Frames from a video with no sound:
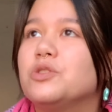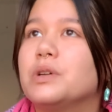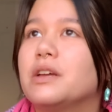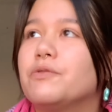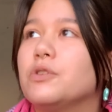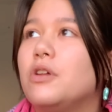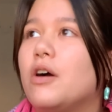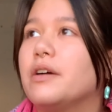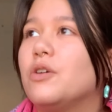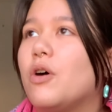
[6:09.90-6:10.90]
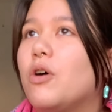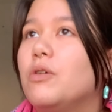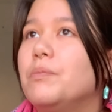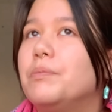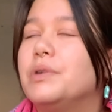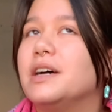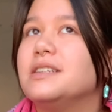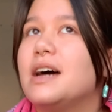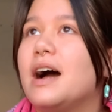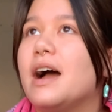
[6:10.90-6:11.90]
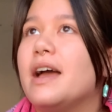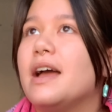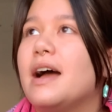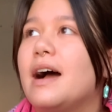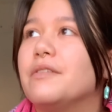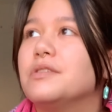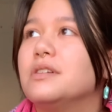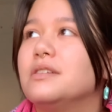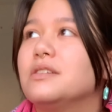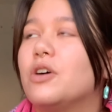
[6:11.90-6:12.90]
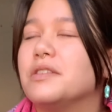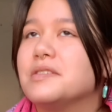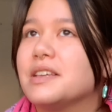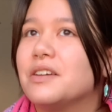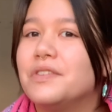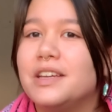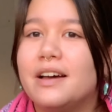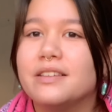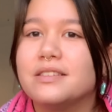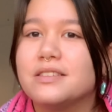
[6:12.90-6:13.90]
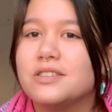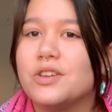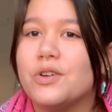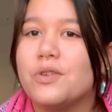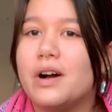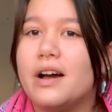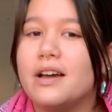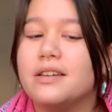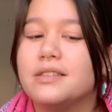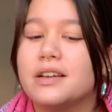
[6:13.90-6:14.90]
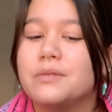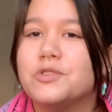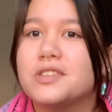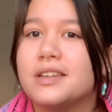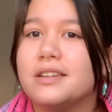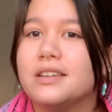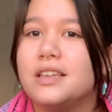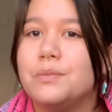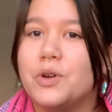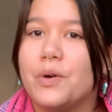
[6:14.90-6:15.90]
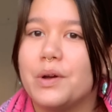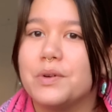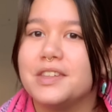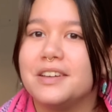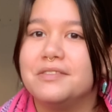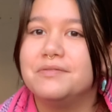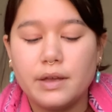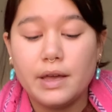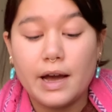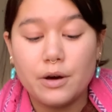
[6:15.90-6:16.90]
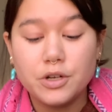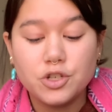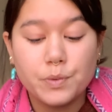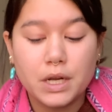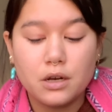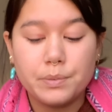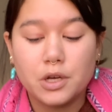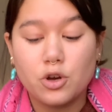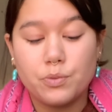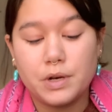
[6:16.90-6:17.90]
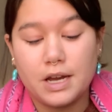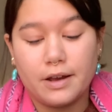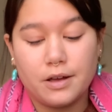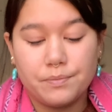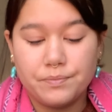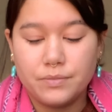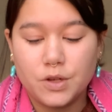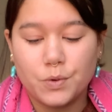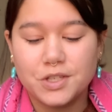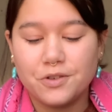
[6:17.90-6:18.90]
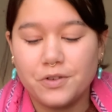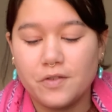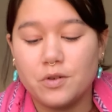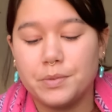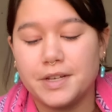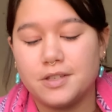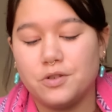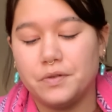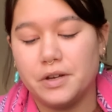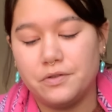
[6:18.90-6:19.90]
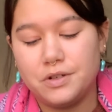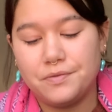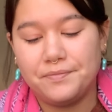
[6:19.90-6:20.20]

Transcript: doing it for long at all, but I haven't gotten sick of it yet, so I think I'm just gonna keep going with it. How did you end up in Copenhagen? What's your favorite place you've lived?